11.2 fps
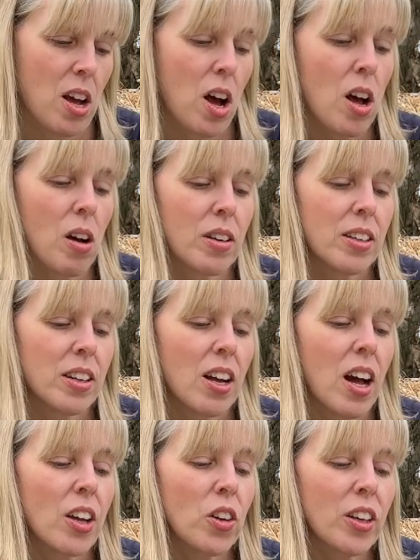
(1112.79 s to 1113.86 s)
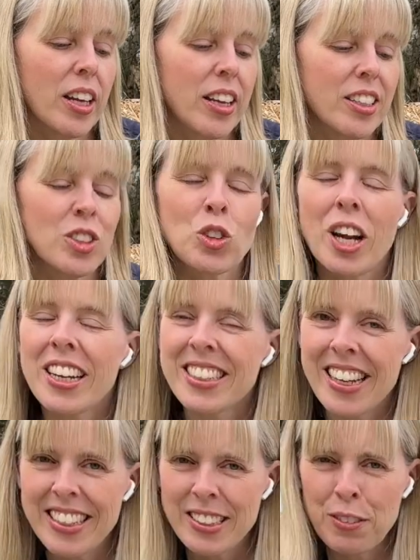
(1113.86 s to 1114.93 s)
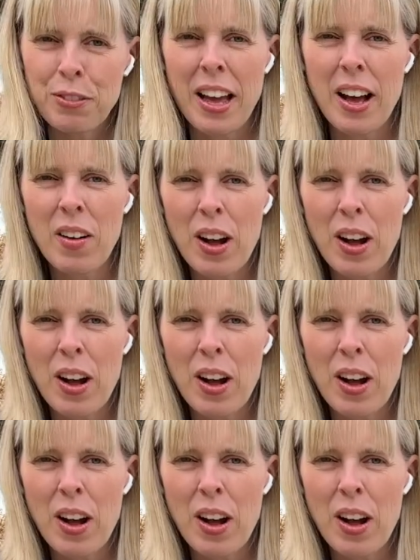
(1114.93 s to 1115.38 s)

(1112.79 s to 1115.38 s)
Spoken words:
Oh, a unique Australian native flower.